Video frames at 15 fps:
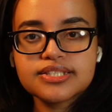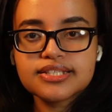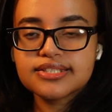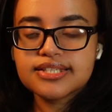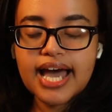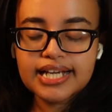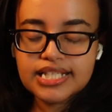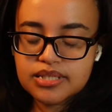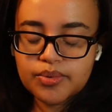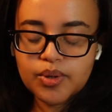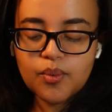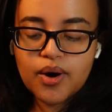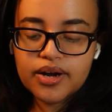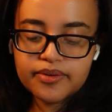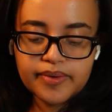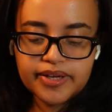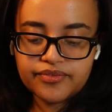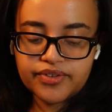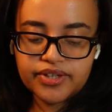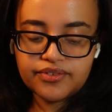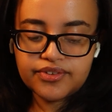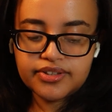This has to be one of my
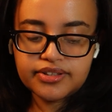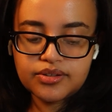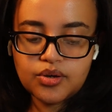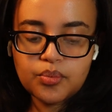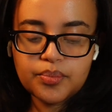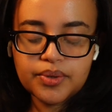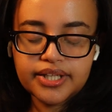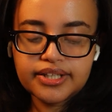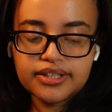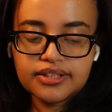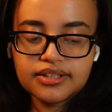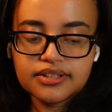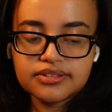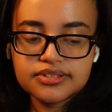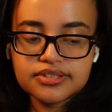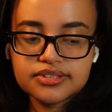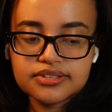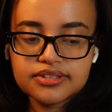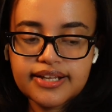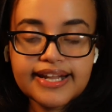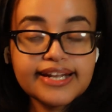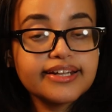favorite openings
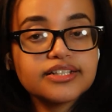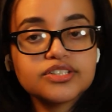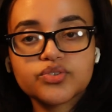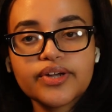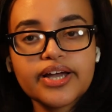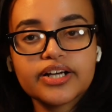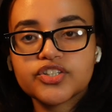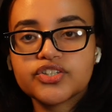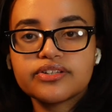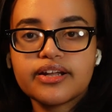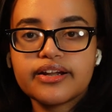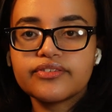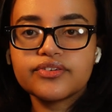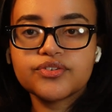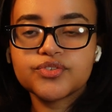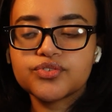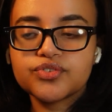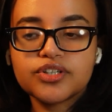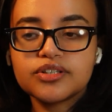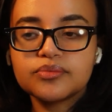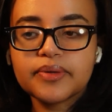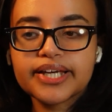and endings reaction that I've ever
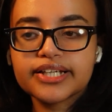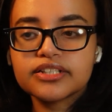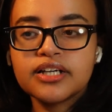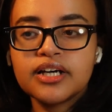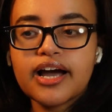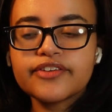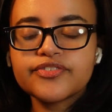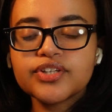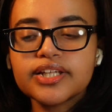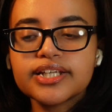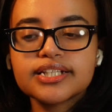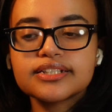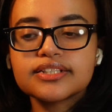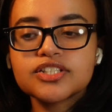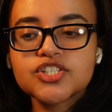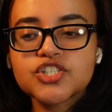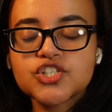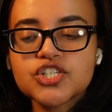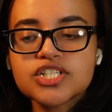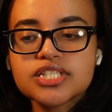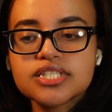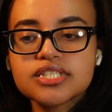filmed. Like, I feel like
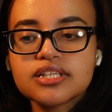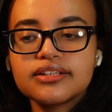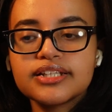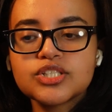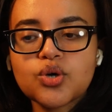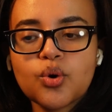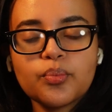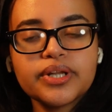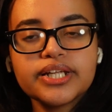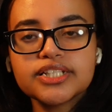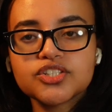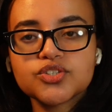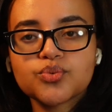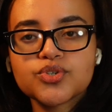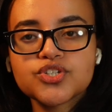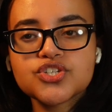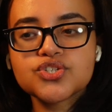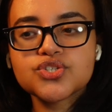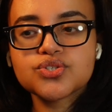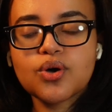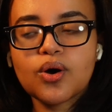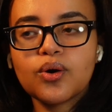these openings were
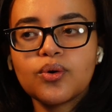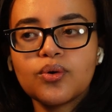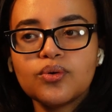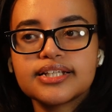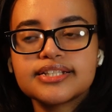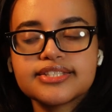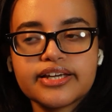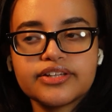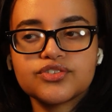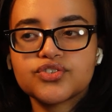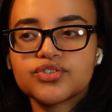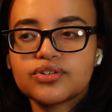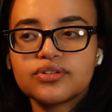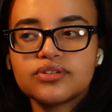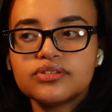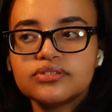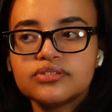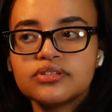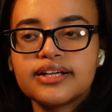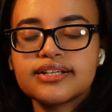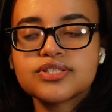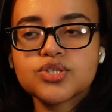just so
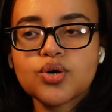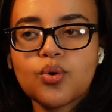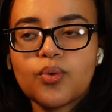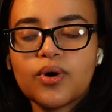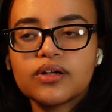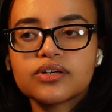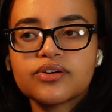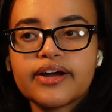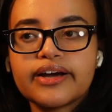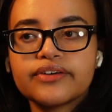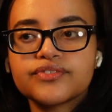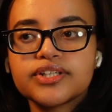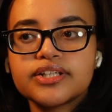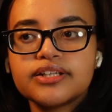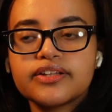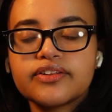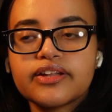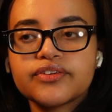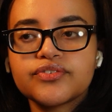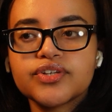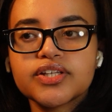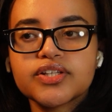intentional and so well crafted. And
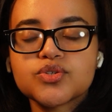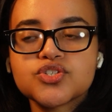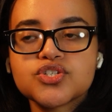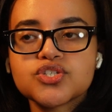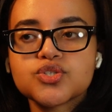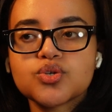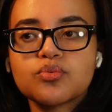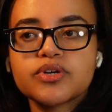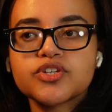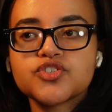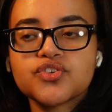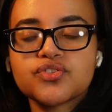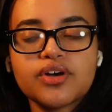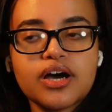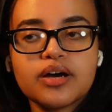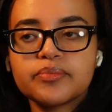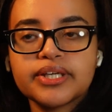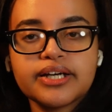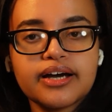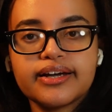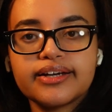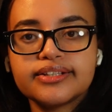I feel like there's just so much thought
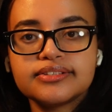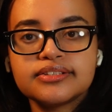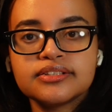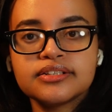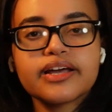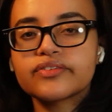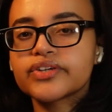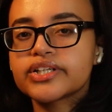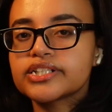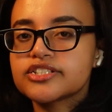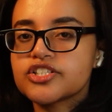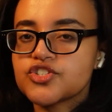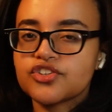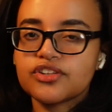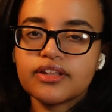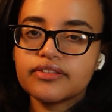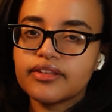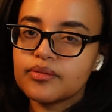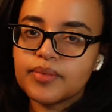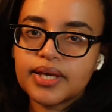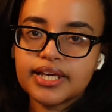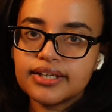behind every decision that they
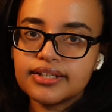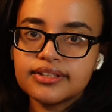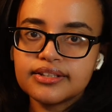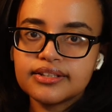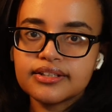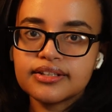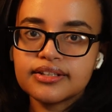made.